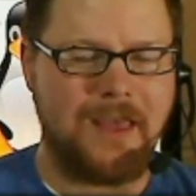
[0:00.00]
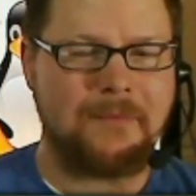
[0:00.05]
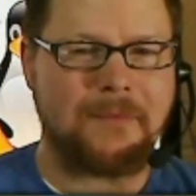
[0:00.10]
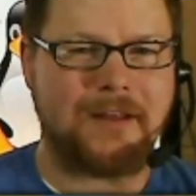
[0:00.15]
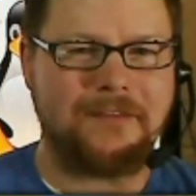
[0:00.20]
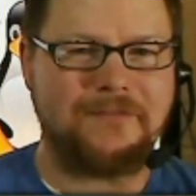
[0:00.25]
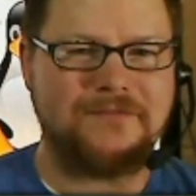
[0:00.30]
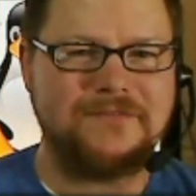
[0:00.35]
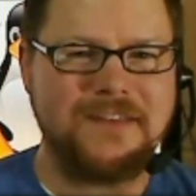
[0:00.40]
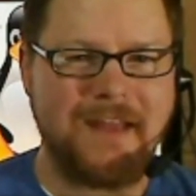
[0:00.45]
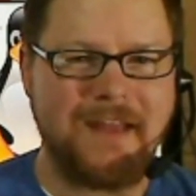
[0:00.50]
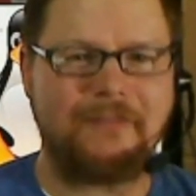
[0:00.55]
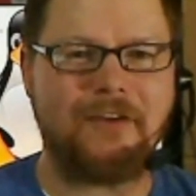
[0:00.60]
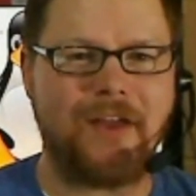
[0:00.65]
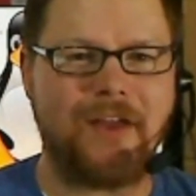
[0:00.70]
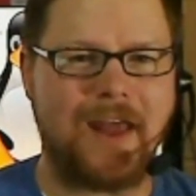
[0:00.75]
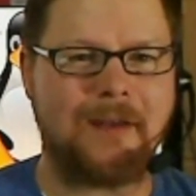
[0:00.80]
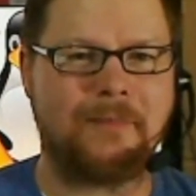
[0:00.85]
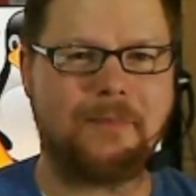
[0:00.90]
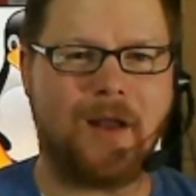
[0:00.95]
But I've never
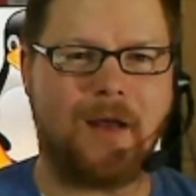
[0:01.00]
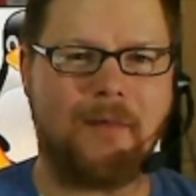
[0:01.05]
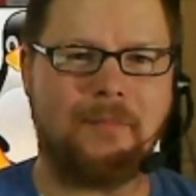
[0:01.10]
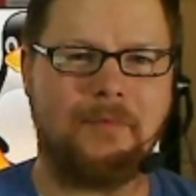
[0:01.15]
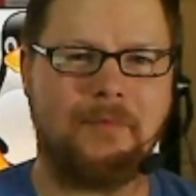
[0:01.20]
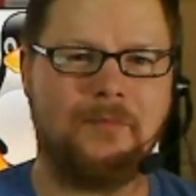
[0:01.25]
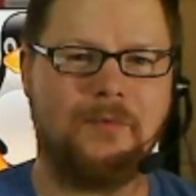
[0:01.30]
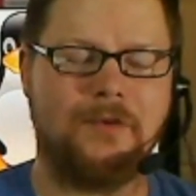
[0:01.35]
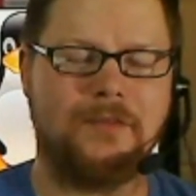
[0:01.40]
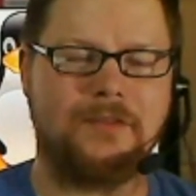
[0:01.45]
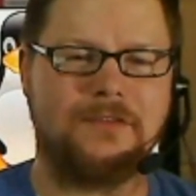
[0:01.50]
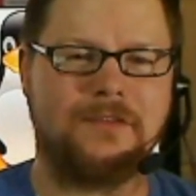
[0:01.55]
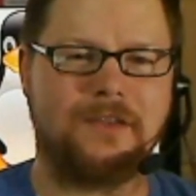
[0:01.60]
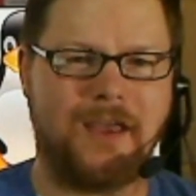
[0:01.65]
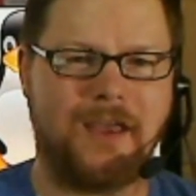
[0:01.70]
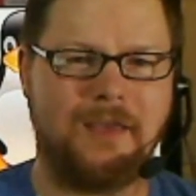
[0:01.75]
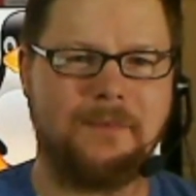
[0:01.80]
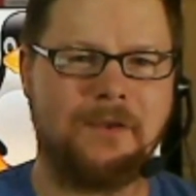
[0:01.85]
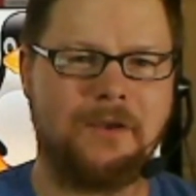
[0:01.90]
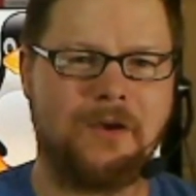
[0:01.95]
had a problem with
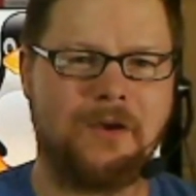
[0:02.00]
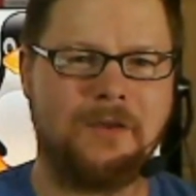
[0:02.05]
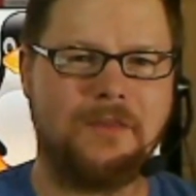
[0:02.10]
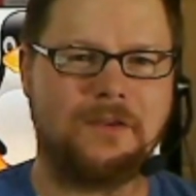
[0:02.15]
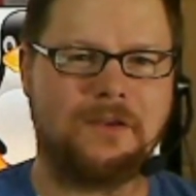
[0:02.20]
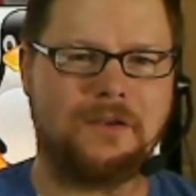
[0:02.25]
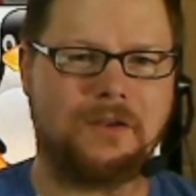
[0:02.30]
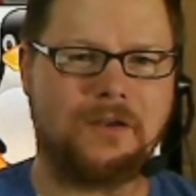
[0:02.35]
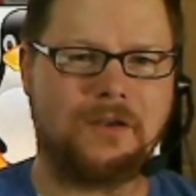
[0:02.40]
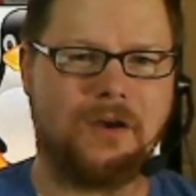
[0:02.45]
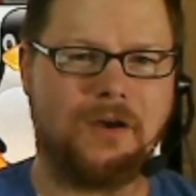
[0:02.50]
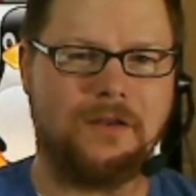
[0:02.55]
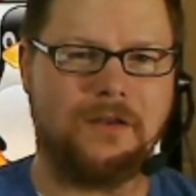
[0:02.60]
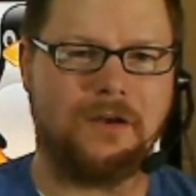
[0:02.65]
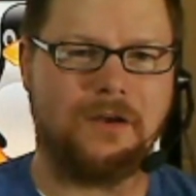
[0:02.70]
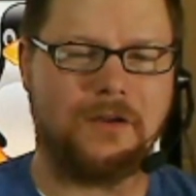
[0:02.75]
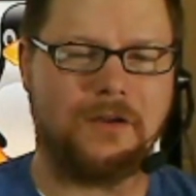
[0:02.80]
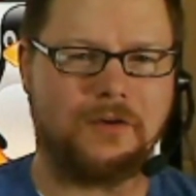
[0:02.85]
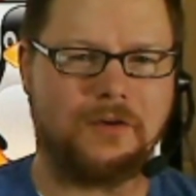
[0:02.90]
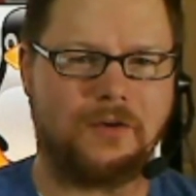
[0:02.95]
typing on
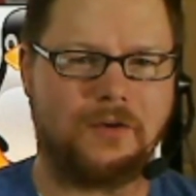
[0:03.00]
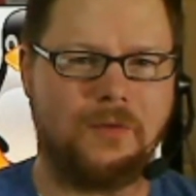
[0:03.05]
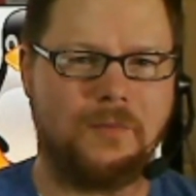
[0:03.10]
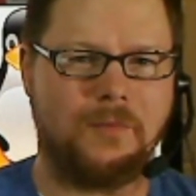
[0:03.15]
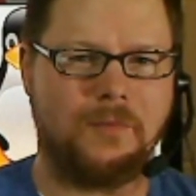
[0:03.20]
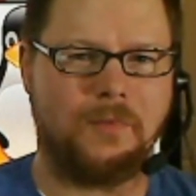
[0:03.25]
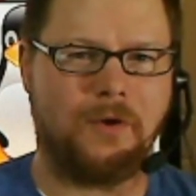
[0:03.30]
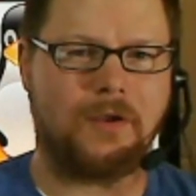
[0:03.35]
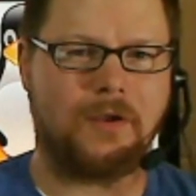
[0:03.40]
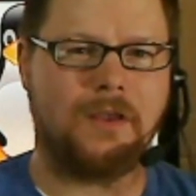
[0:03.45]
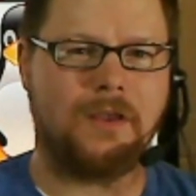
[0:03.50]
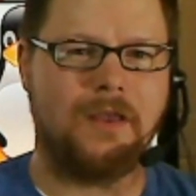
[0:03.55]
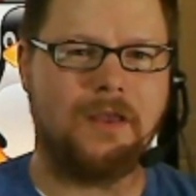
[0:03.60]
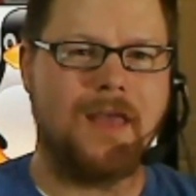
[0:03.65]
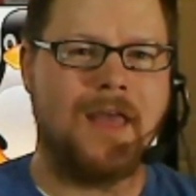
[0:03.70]
a Chromebook